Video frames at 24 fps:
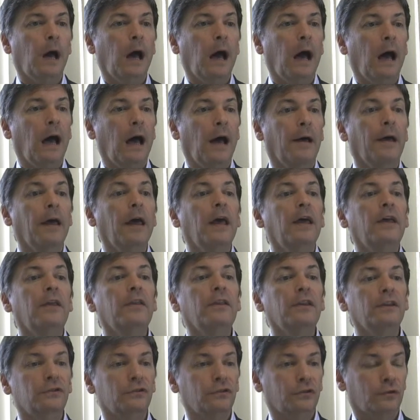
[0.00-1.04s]
Uh,
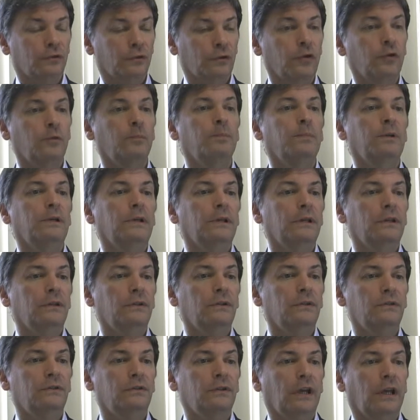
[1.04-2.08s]
this group
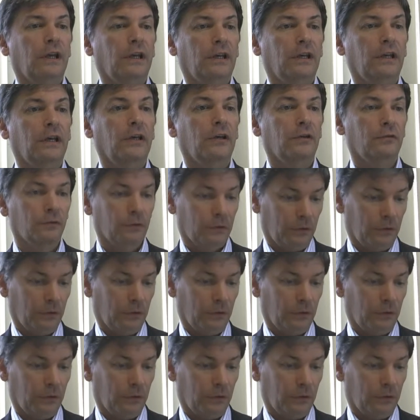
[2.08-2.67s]
is a, a,